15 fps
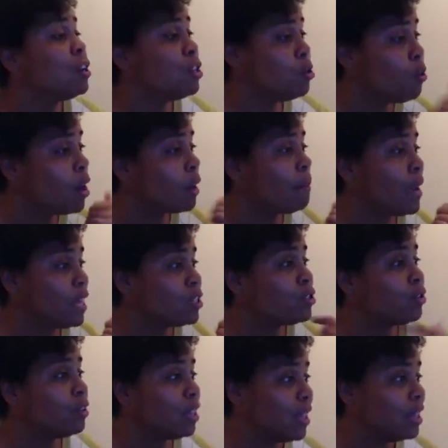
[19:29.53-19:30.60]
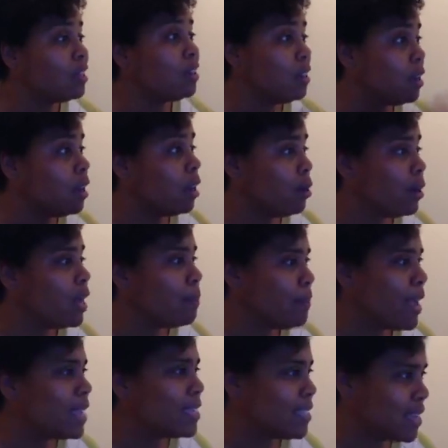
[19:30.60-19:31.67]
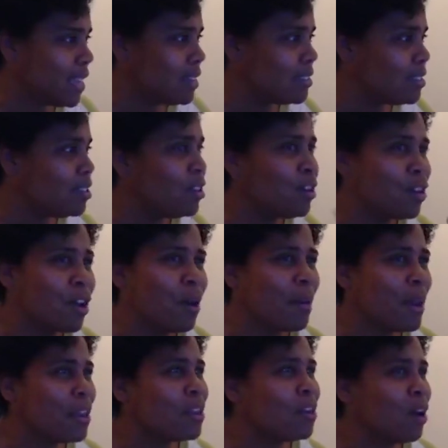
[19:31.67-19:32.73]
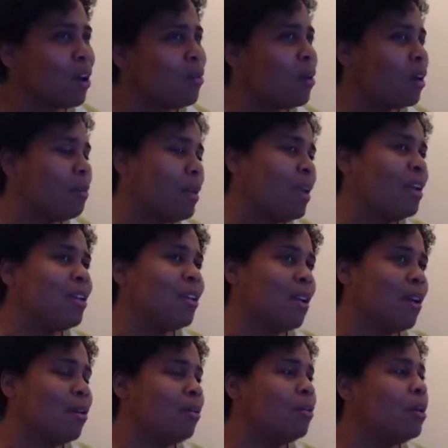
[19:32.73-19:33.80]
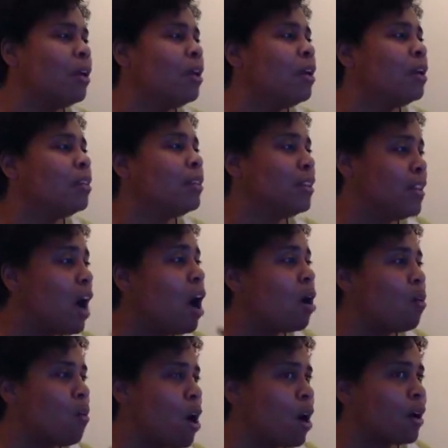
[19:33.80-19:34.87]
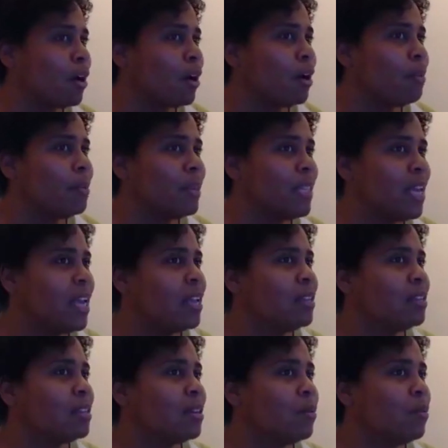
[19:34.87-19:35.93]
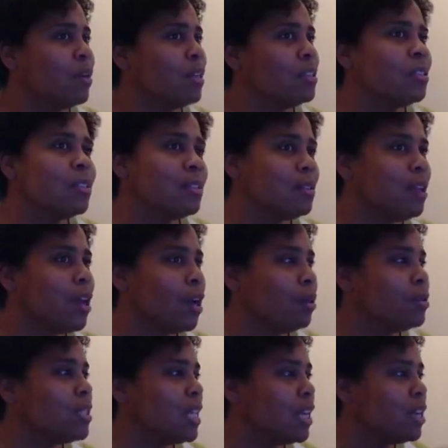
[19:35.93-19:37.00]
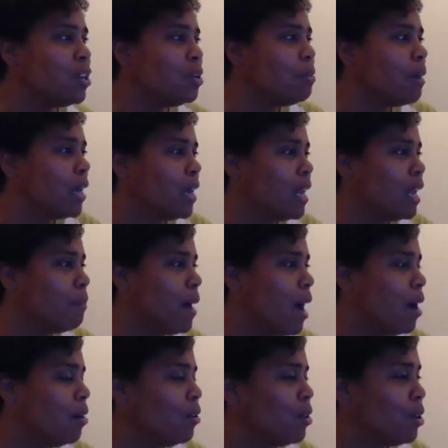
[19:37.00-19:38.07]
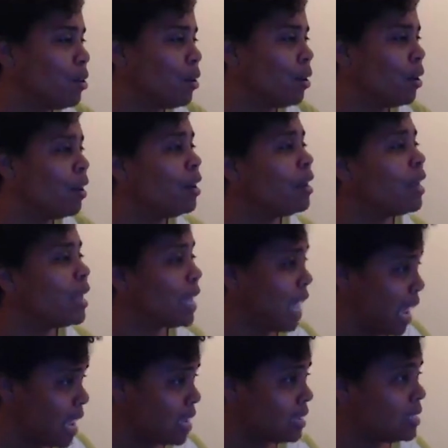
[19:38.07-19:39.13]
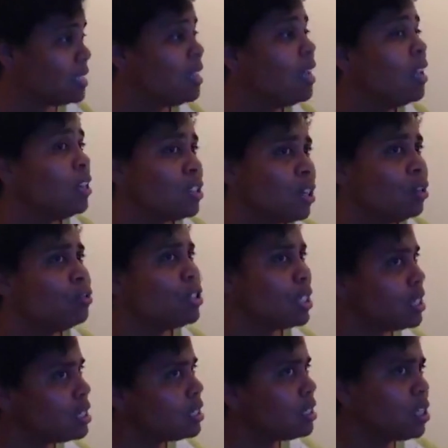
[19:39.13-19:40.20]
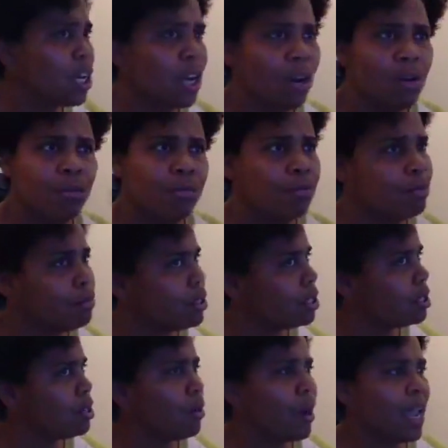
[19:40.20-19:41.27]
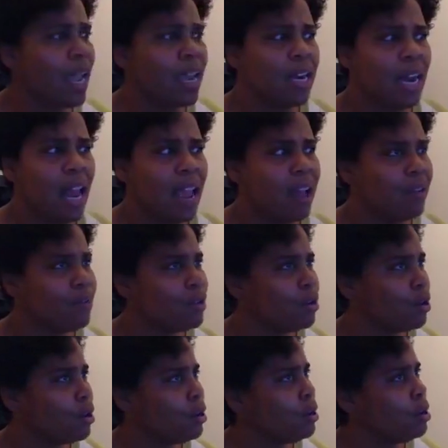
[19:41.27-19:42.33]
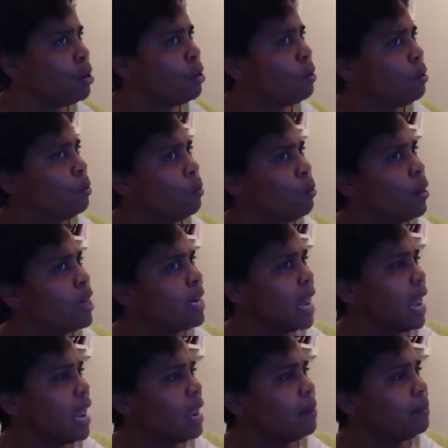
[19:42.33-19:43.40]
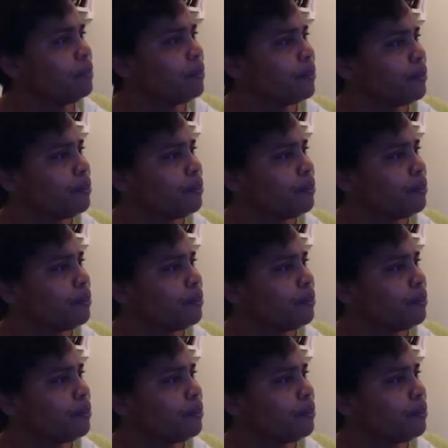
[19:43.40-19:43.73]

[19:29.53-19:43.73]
want to make sure that, it makes sense. You don't want to be, the dog walker, but then someone's, sending you money about your cakes. So just go ahead and have your one name